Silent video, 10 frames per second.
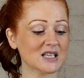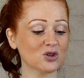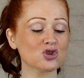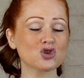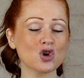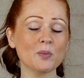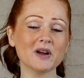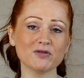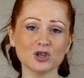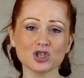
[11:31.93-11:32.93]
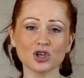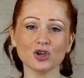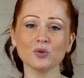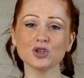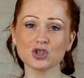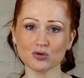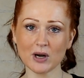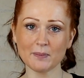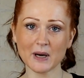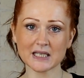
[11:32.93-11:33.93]
I'll stop every 2 and
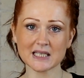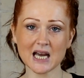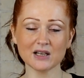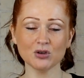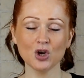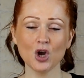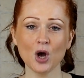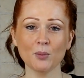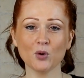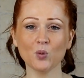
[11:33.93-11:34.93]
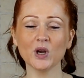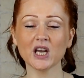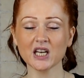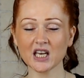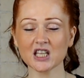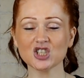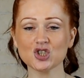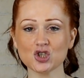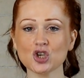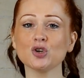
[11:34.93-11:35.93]
scrape back down, but we're going to get this
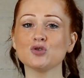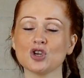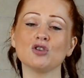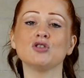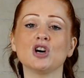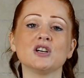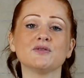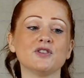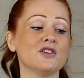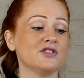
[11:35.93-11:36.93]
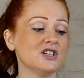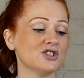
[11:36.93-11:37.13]
so light and fluffy.